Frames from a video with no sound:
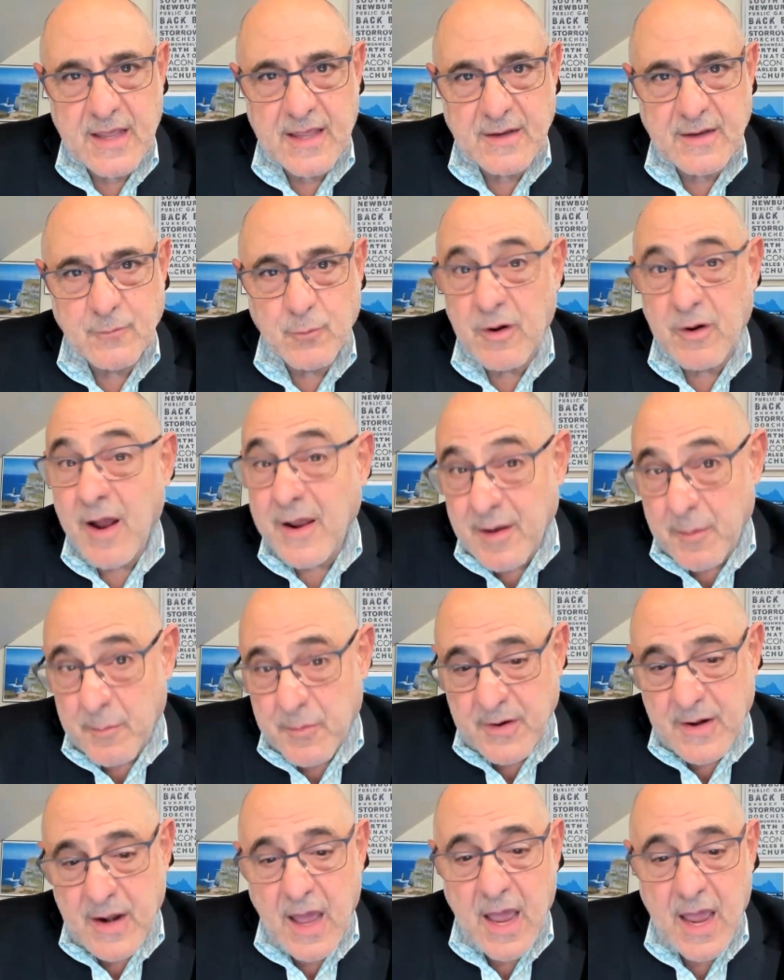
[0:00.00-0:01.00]
And we're on
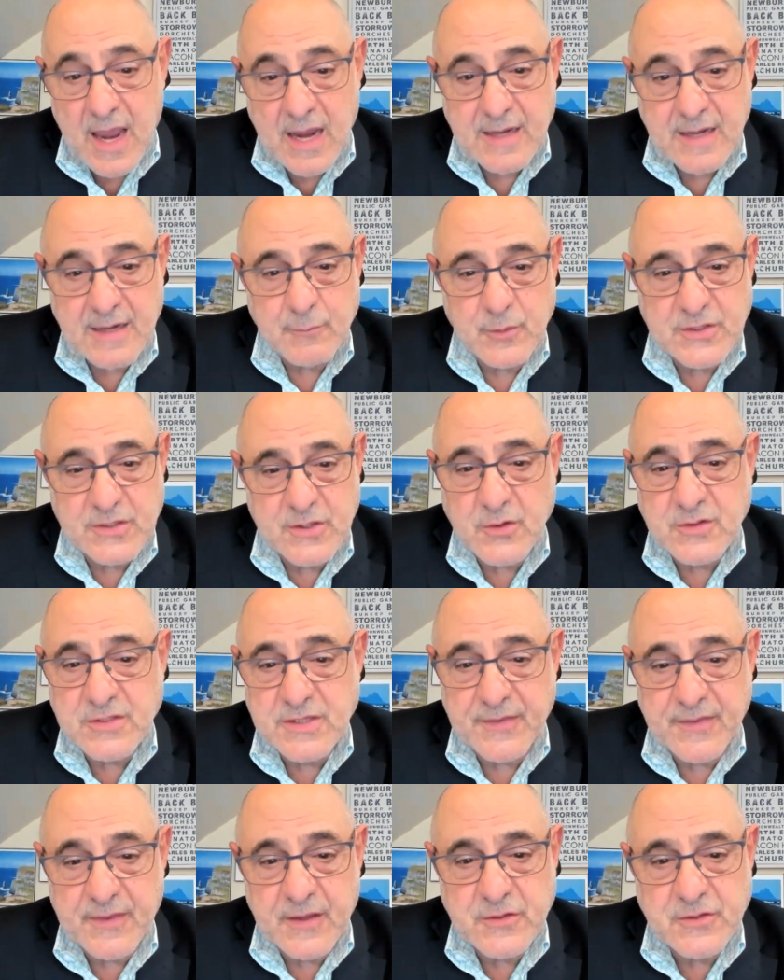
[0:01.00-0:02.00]
number nine, which goes
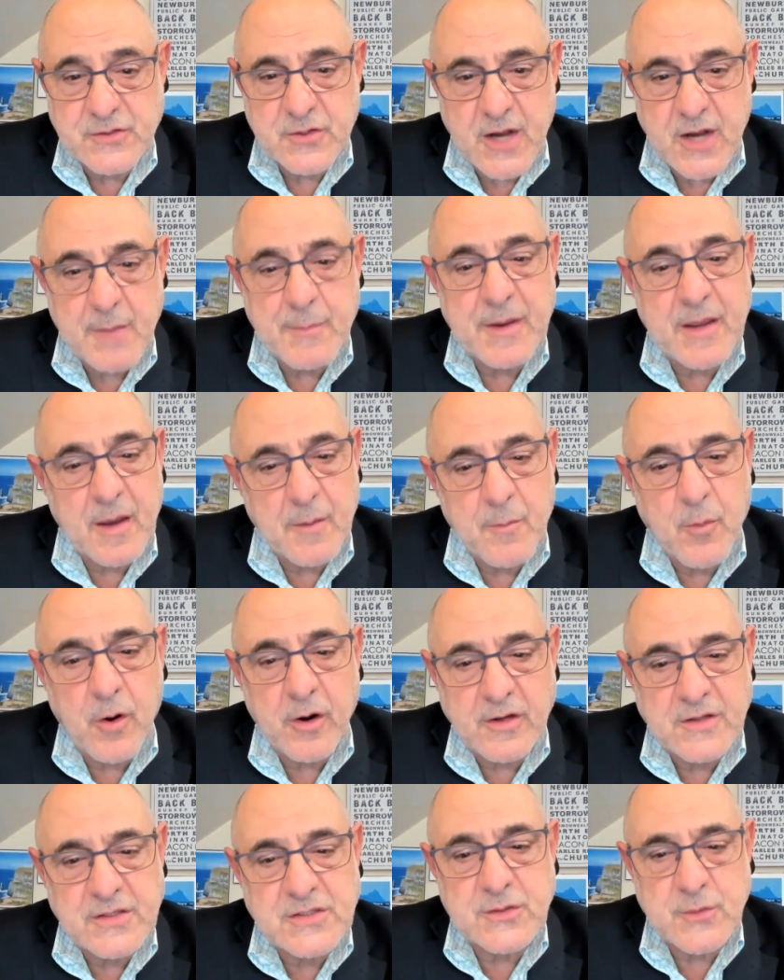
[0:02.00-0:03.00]
like this Should I become more
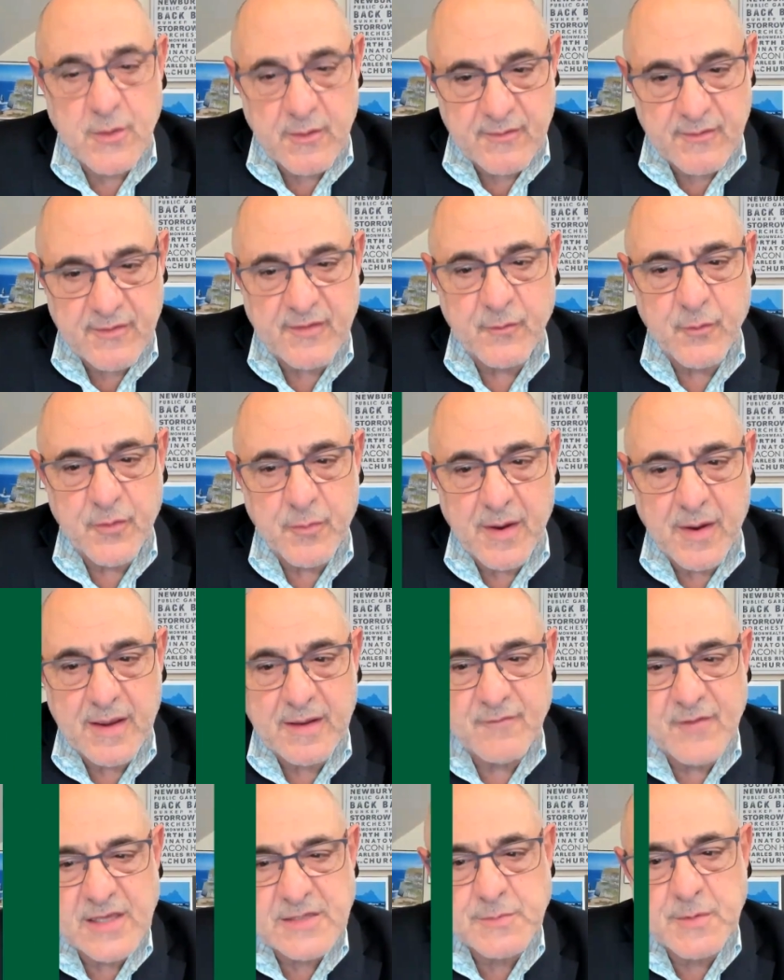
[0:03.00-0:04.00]
conservative with my
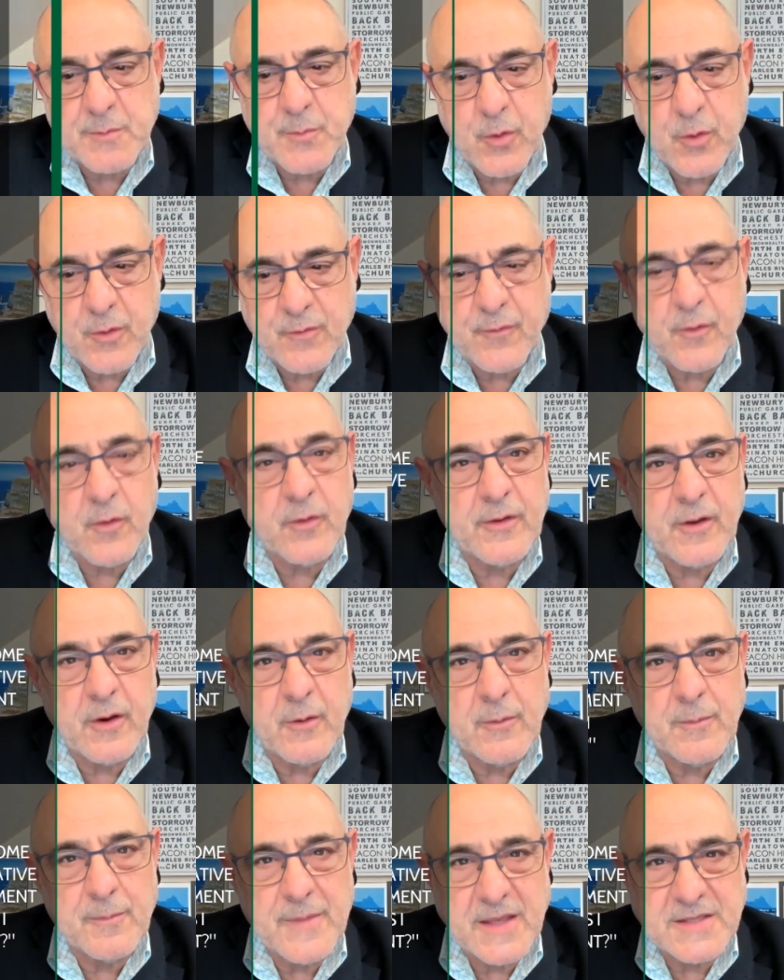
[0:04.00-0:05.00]
investment
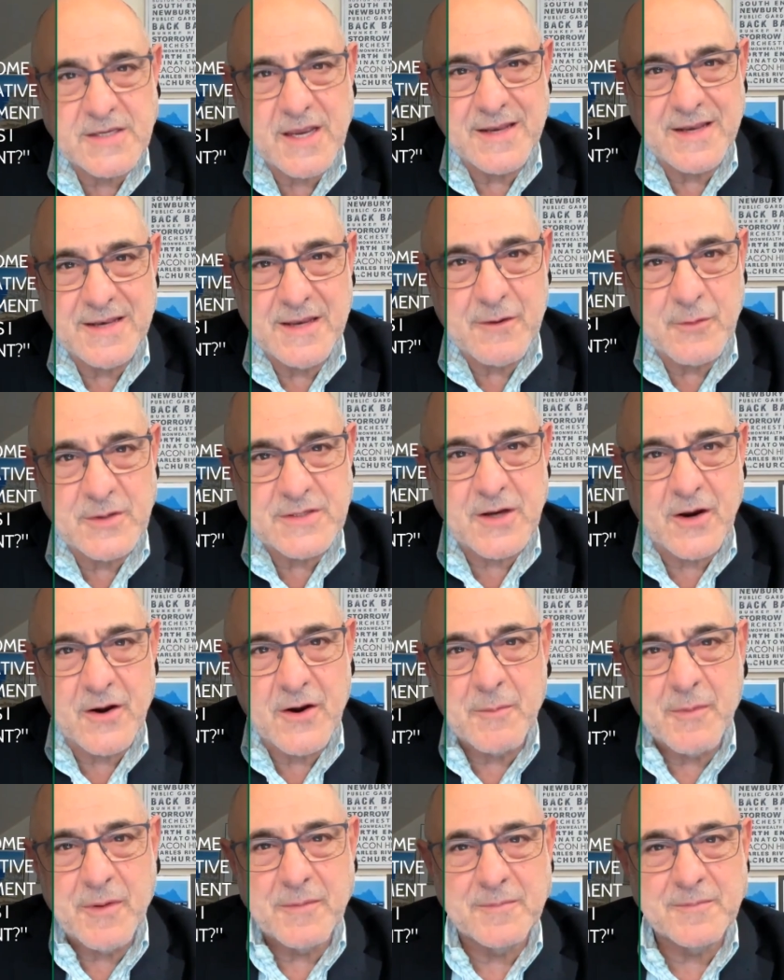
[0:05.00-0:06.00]
portfolio as I near
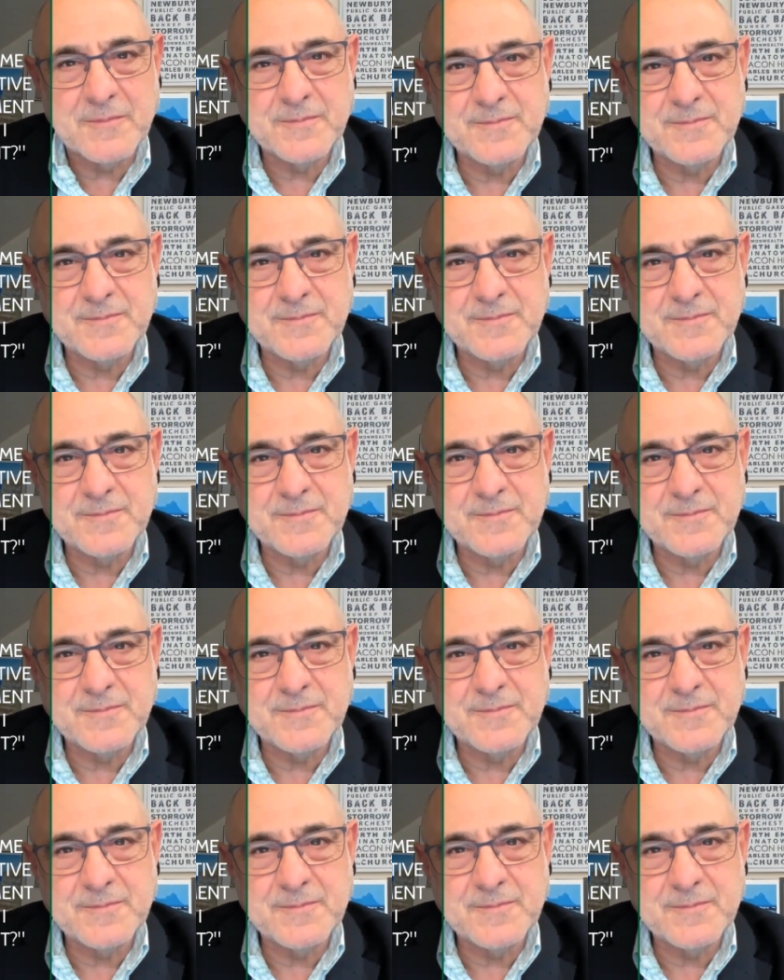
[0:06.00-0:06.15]
retirement?